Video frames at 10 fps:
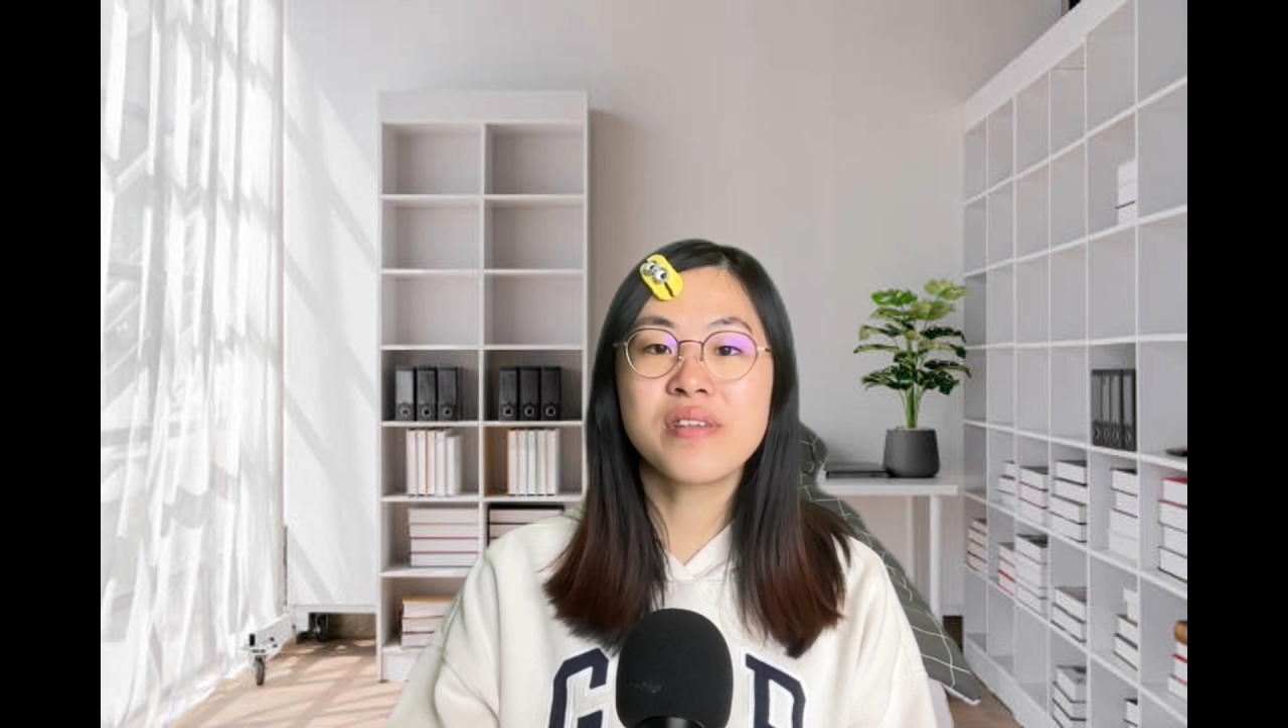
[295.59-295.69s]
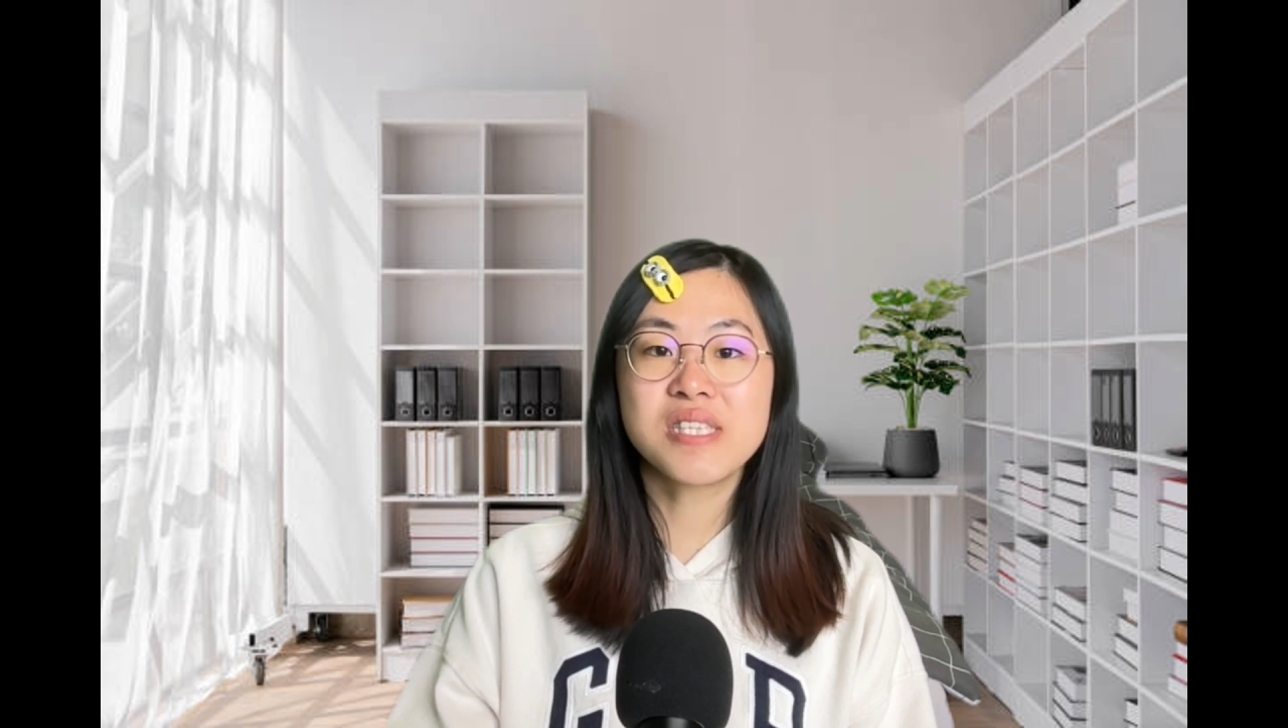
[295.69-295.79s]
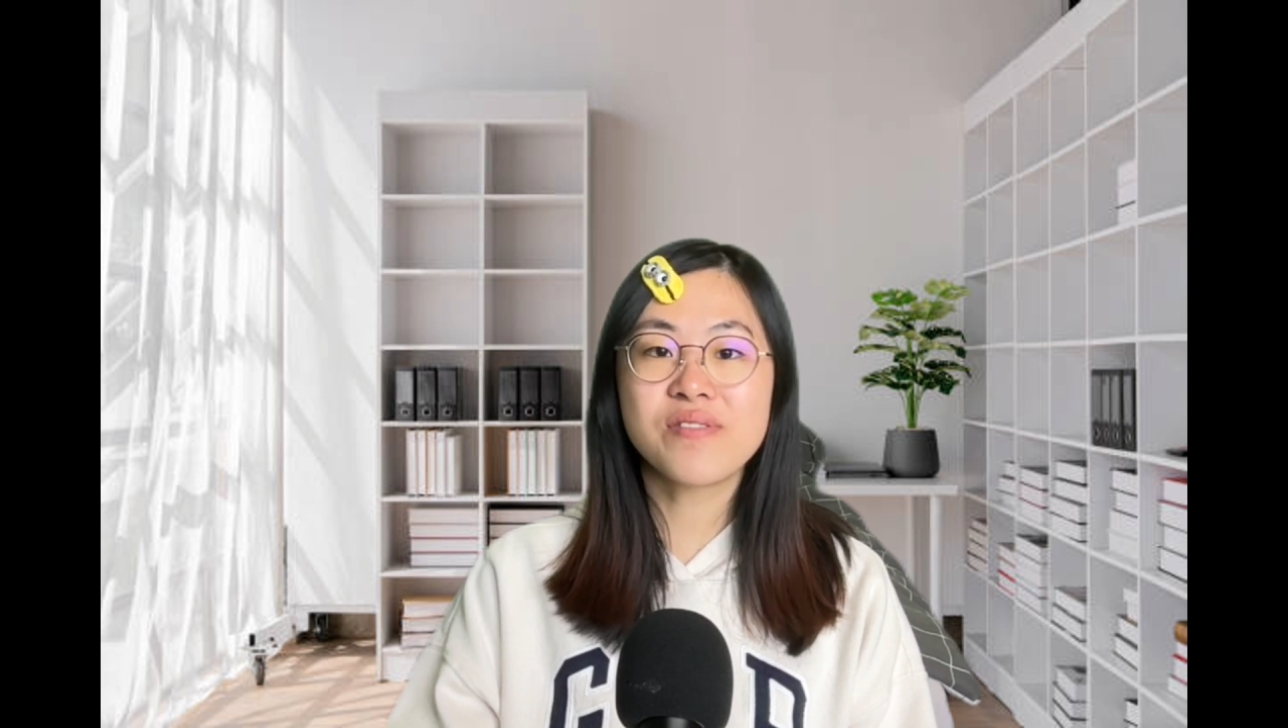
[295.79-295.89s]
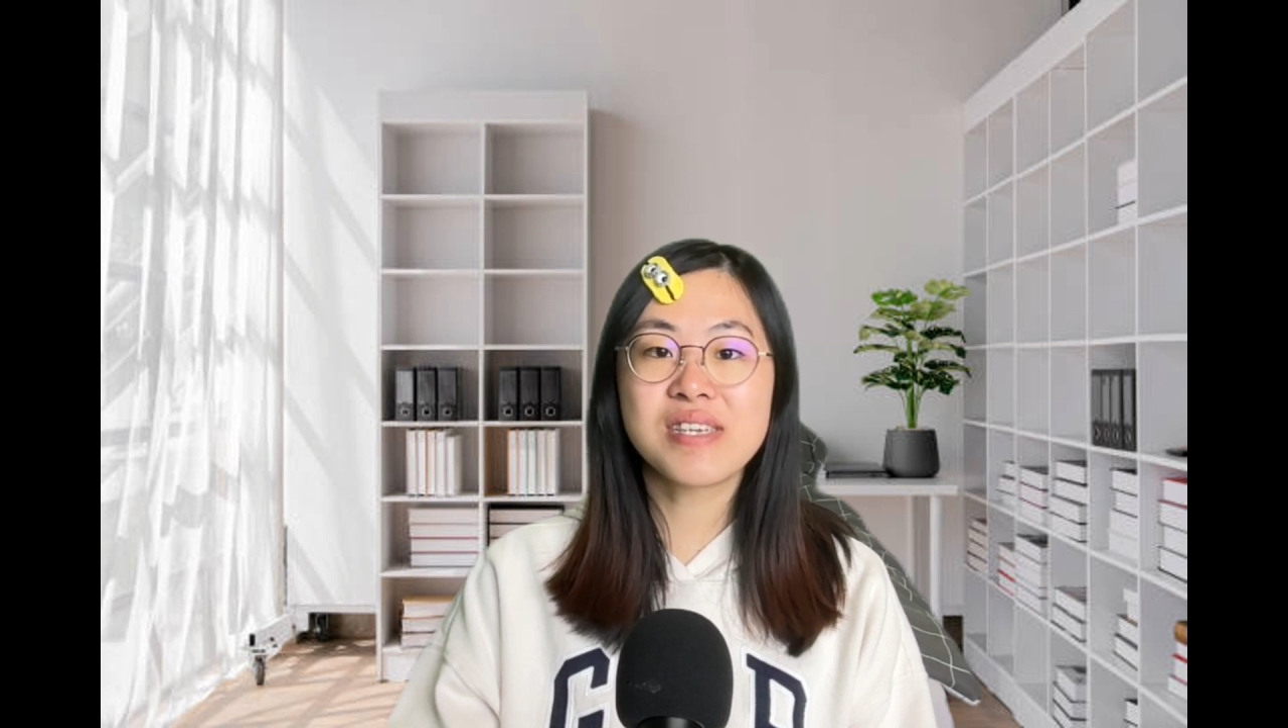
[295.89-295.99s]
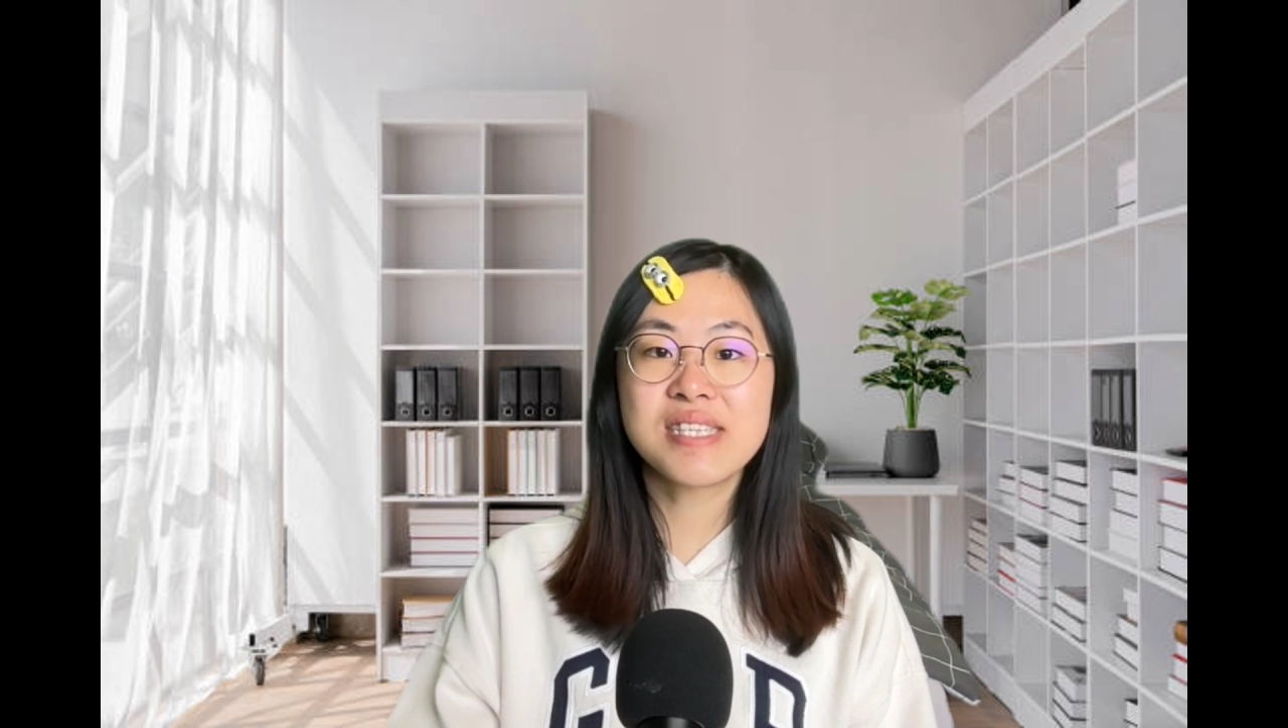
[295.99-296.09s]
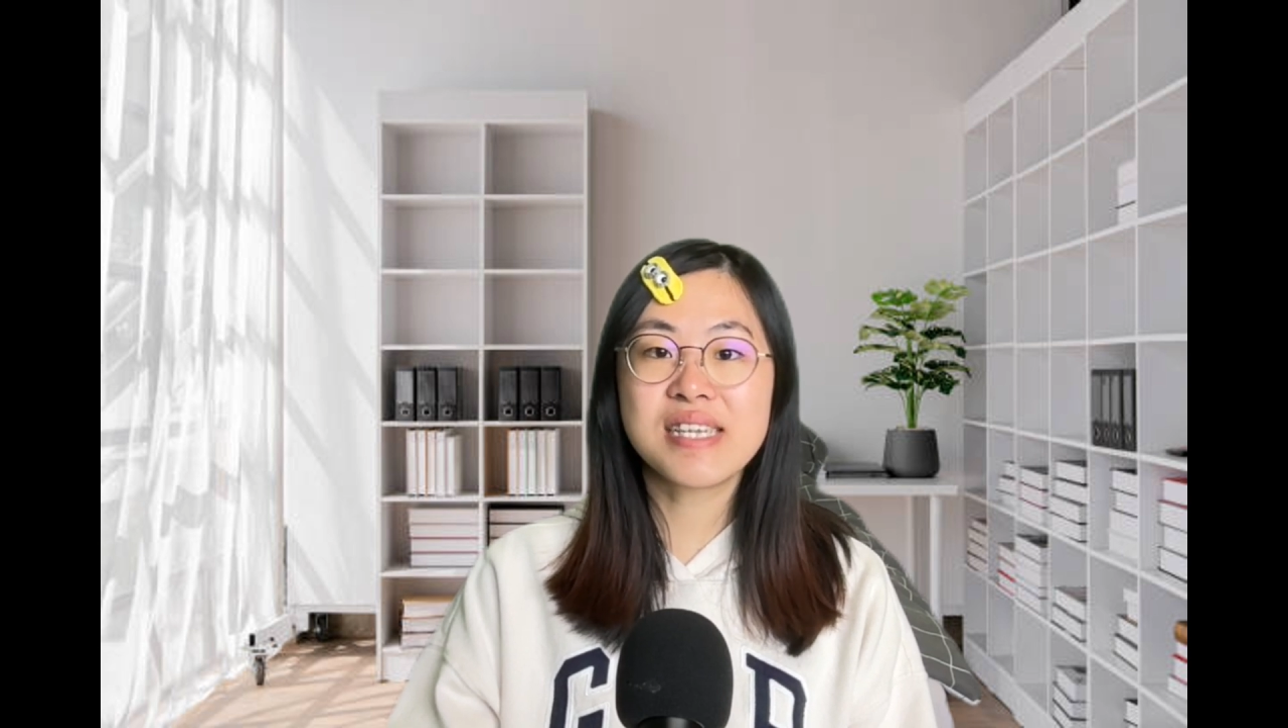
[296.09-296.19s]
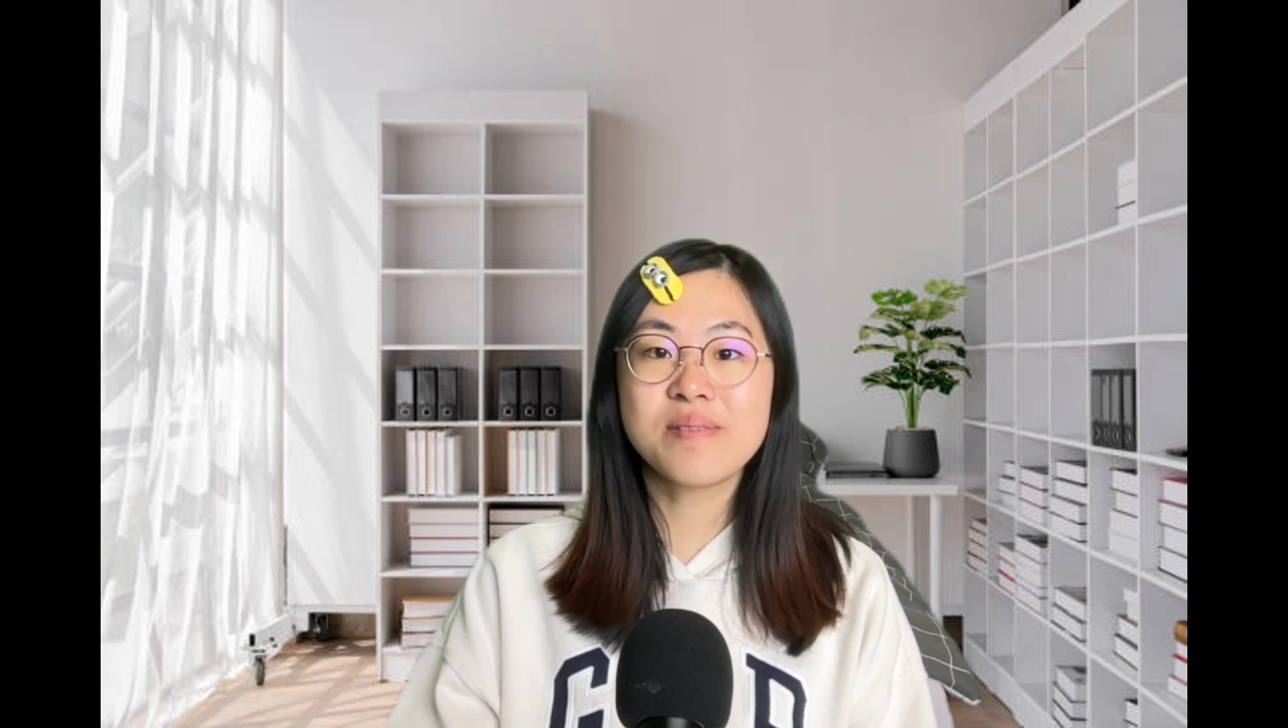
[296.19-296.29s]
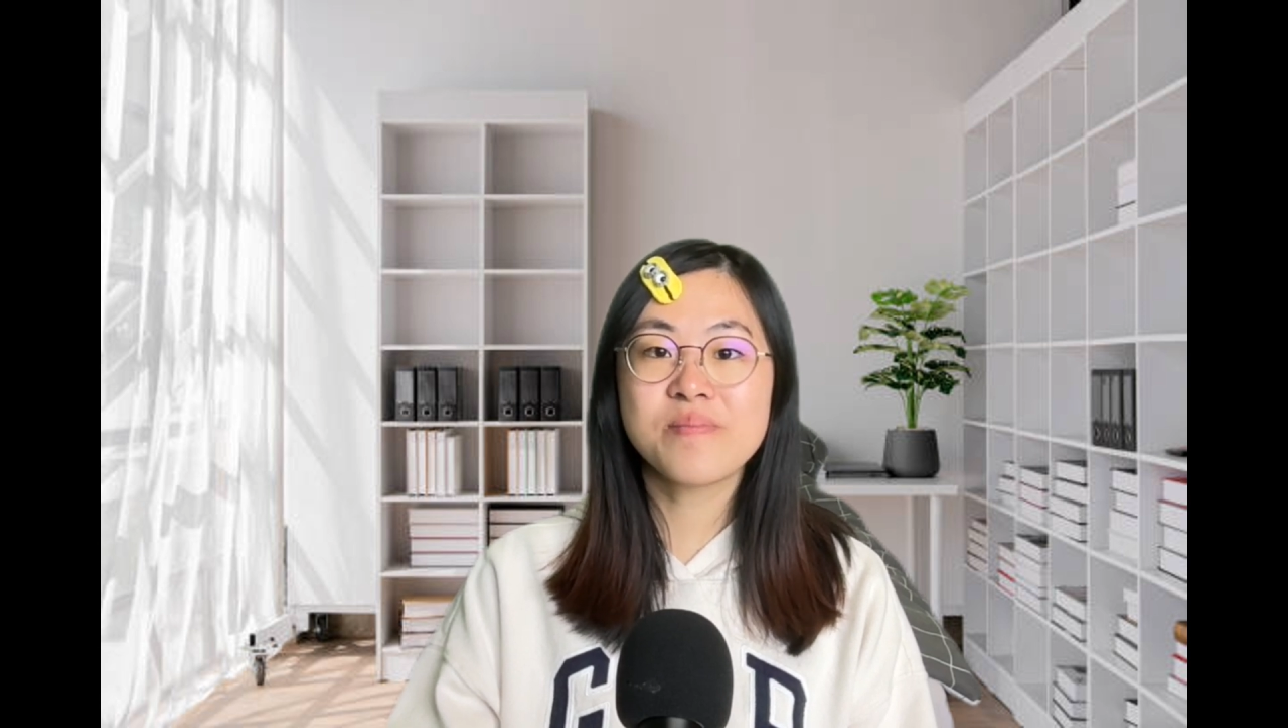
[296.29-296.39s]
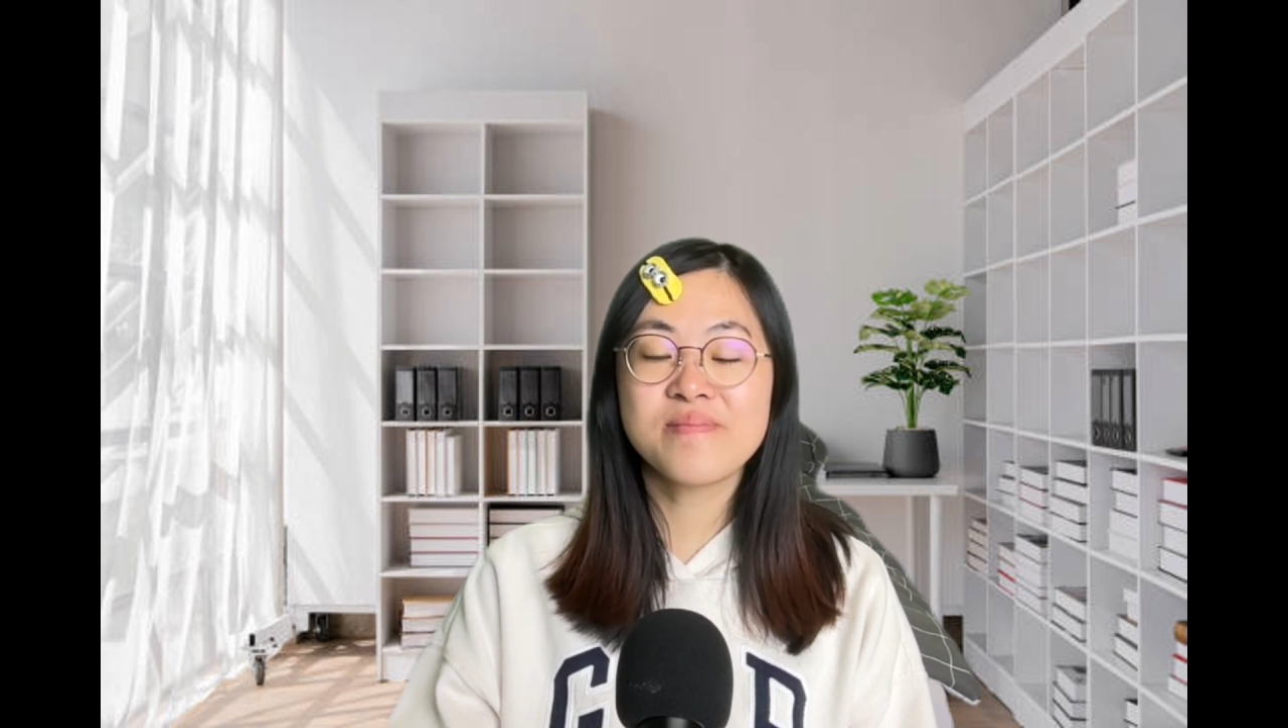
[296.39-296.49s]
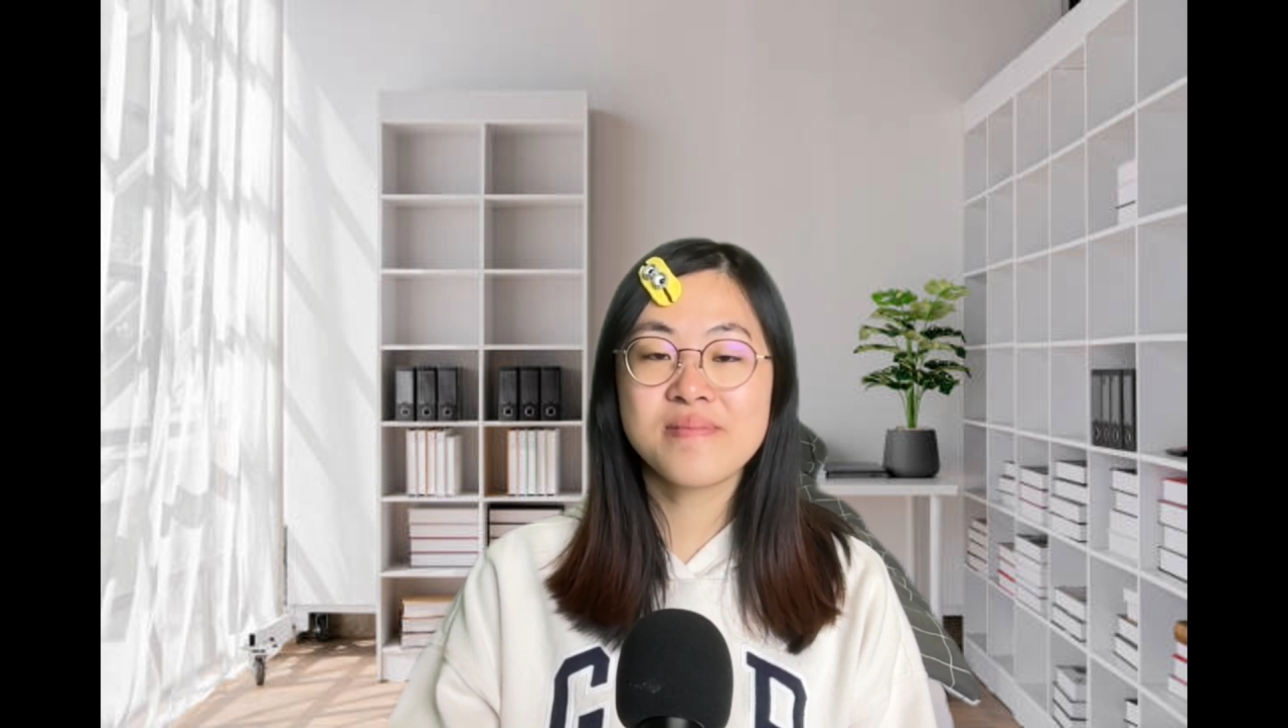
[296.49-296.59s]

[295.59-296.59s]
literacy.